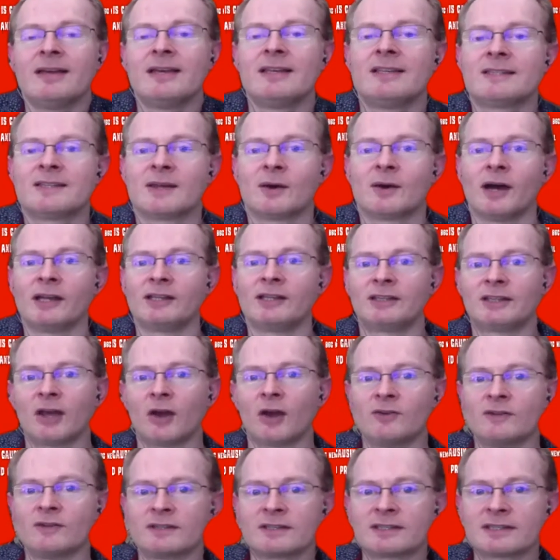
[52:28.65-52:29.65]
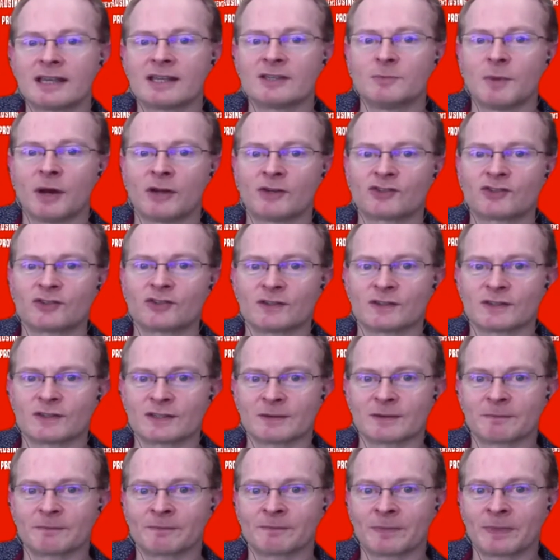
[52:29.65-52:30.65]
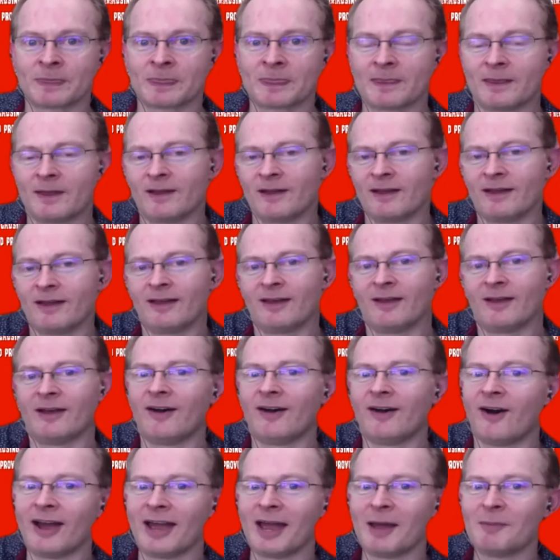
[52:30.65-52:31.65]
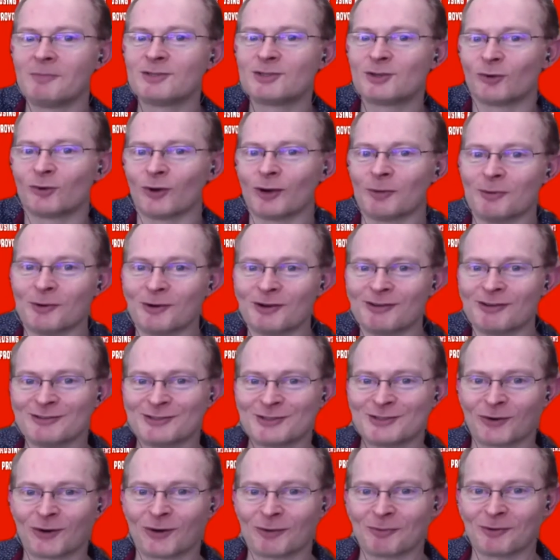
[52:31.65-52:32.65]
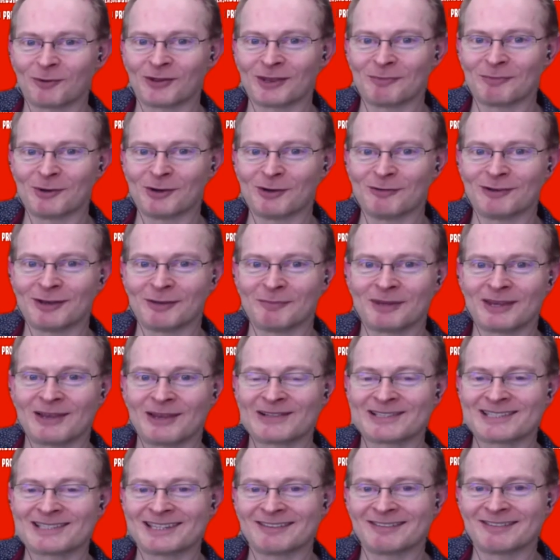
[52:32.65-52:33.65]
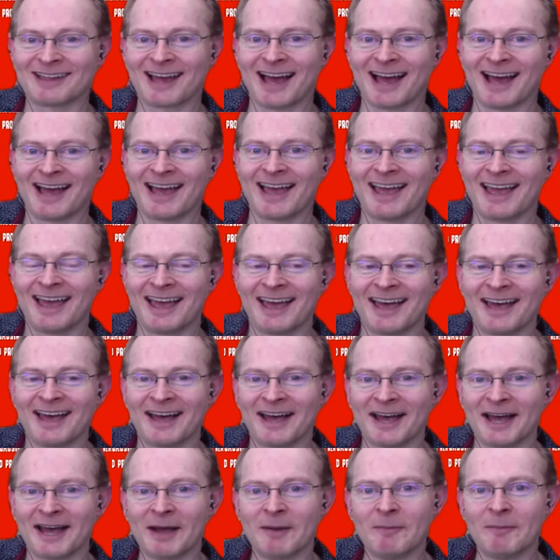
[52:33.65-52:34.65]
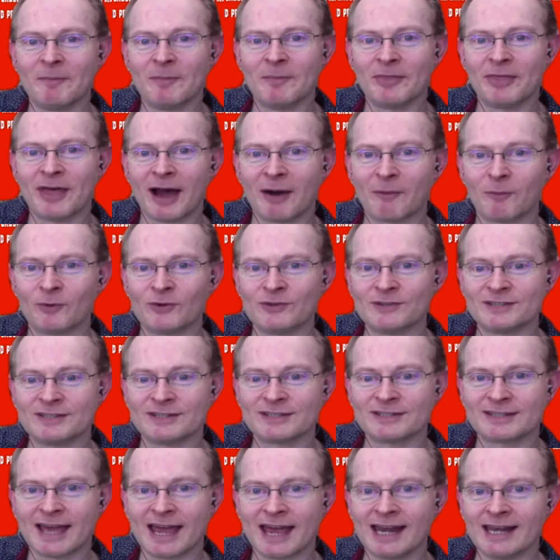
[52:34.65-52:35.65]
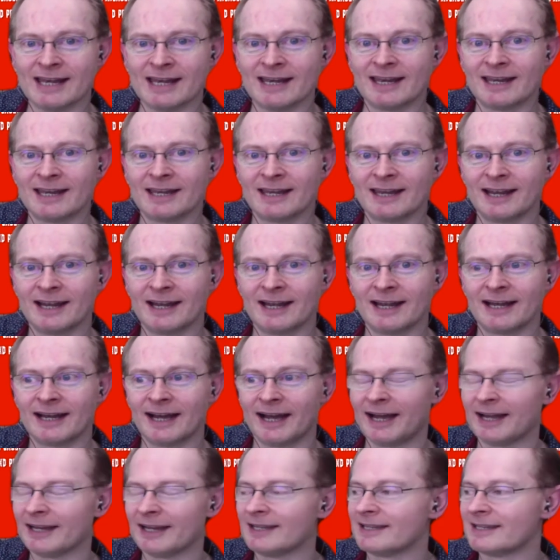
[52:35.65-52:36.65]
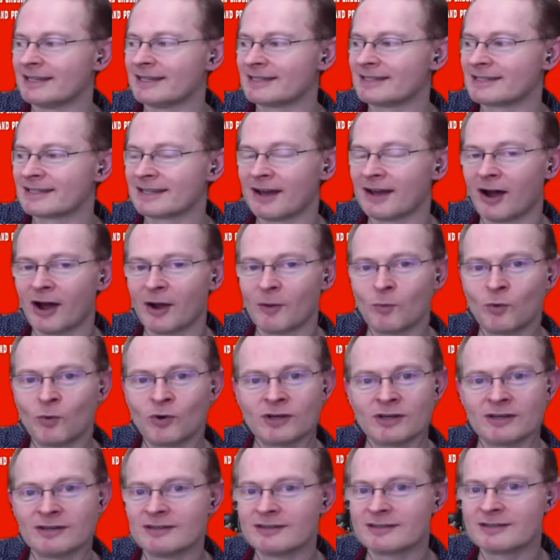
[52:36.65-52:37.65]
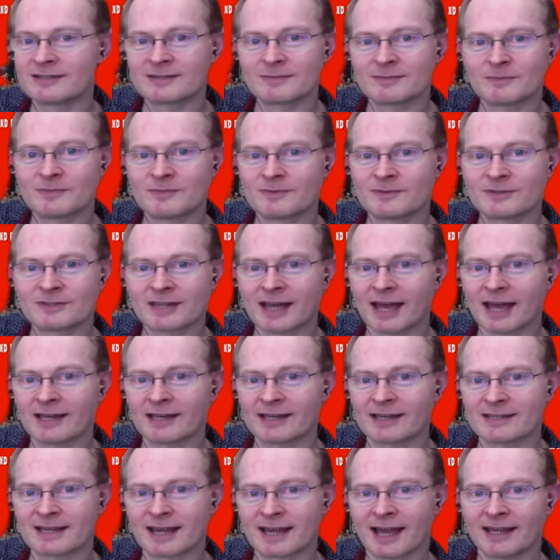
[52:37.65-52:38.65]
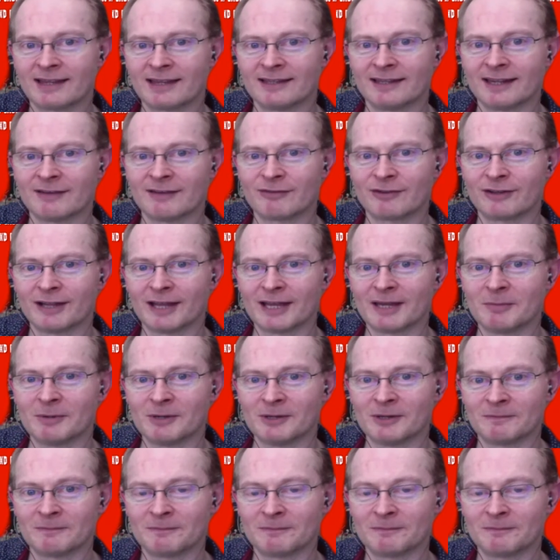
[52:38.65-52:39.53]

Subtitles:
So I don't, as much as I am ToryBoy from ToryBoy The Movie, I'm guilty of that. That was then. And I wouldn't stand as a candidate for Labour.